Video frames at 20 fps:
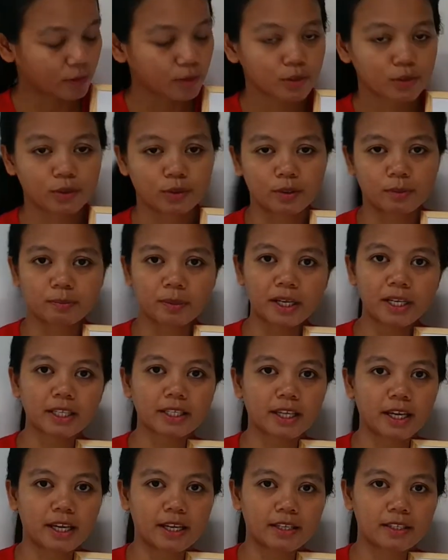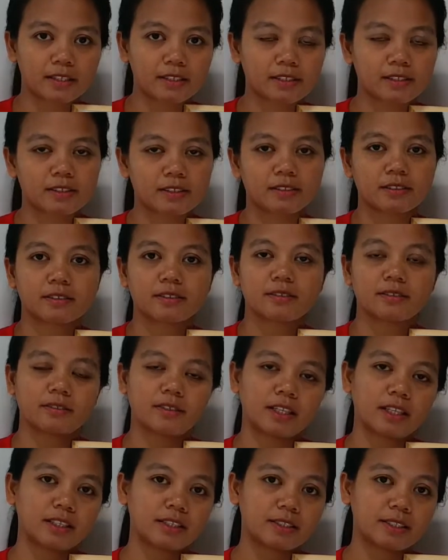So in my case,
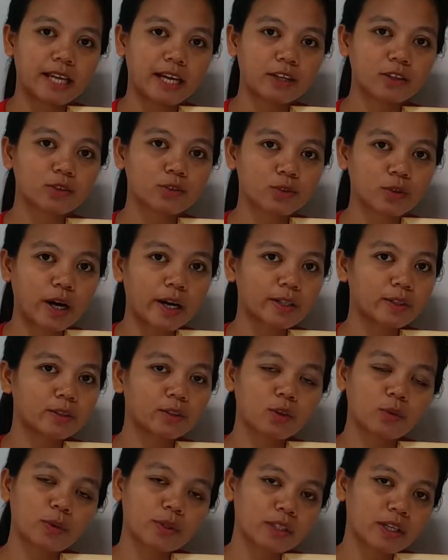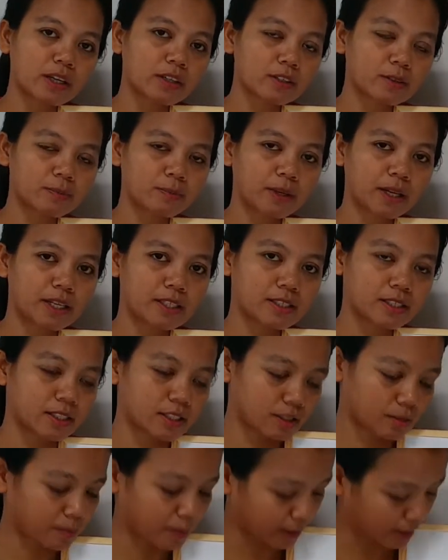in Daegu, I don't know with other places,
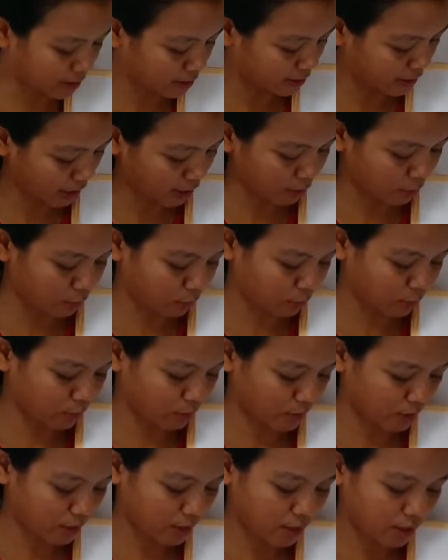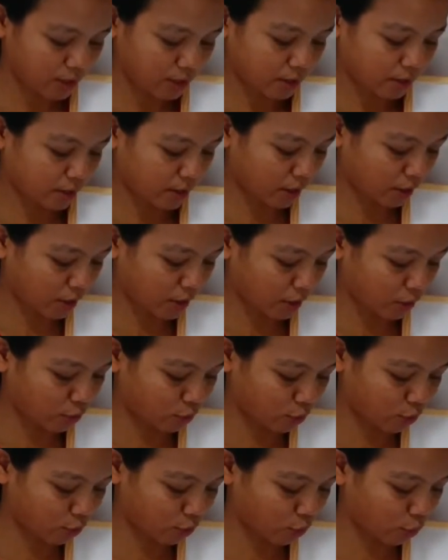but in Daegu, there are
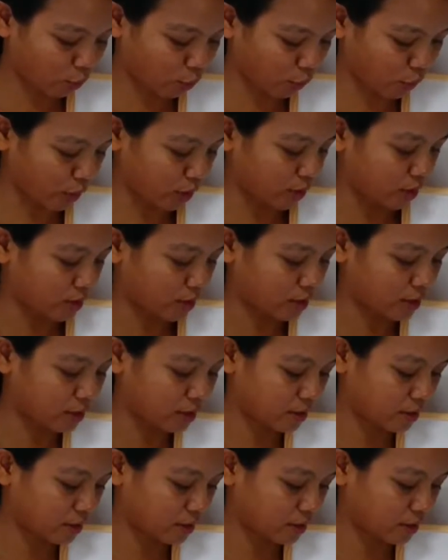2 doors.